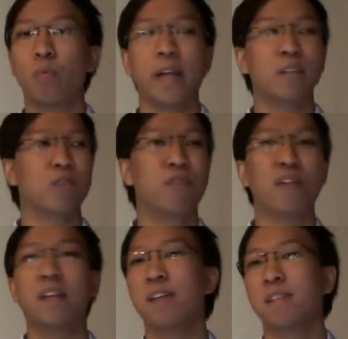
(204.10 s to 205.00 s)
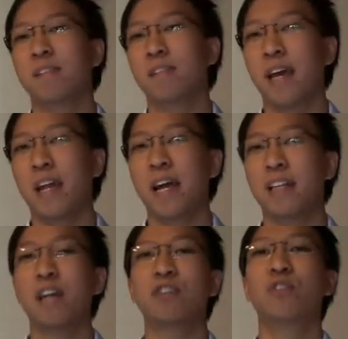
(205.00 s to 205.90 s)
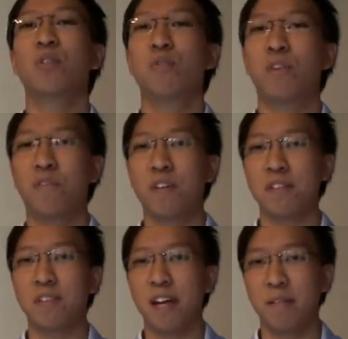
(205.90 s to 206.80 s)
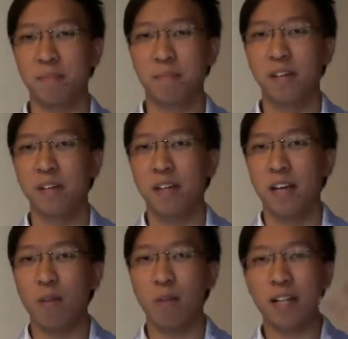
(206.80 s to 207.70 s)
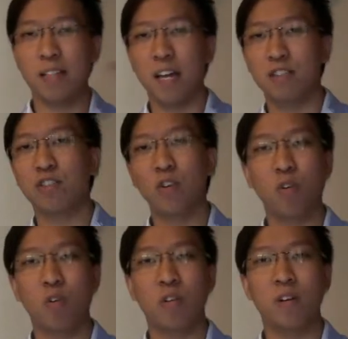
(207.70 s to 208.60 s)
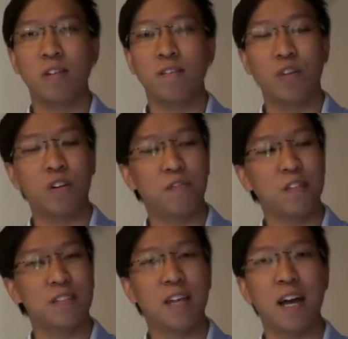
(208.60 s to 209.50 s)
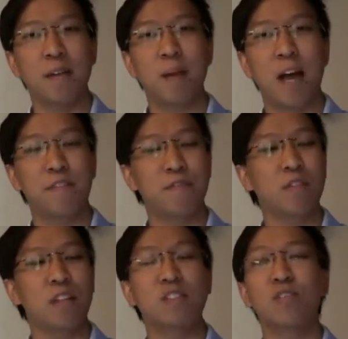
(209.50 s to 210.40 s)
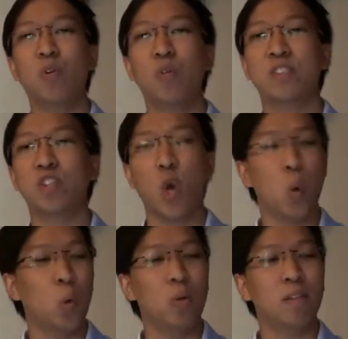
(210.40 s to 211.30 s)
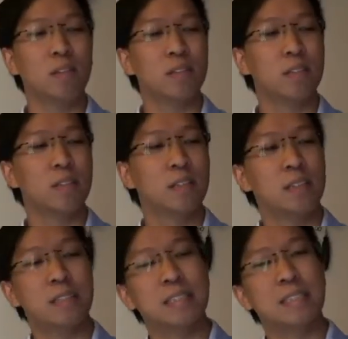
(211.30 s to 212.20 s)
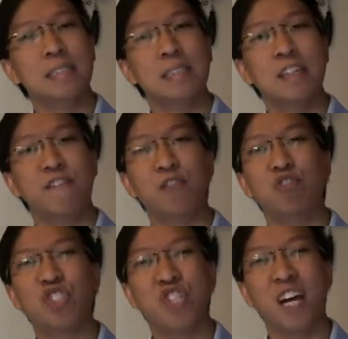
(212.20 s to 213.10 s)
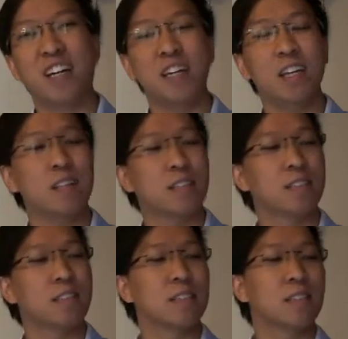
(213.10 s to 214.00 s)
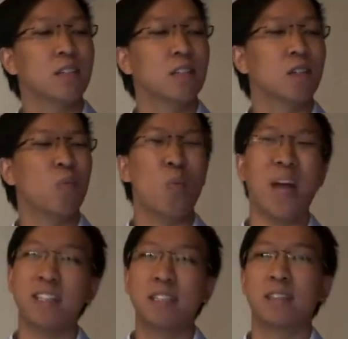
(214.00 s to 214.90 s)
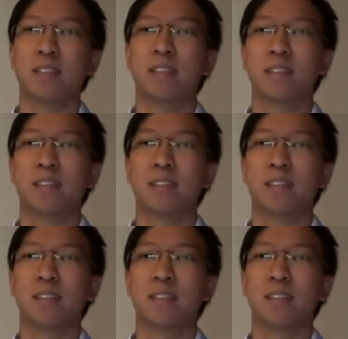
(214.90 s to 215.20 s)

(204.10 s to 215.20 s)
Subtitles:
went to Finland and I touched snow for the first time. And when I touch snow for the first time, I feel that snow is cold, it feels chunky, wet.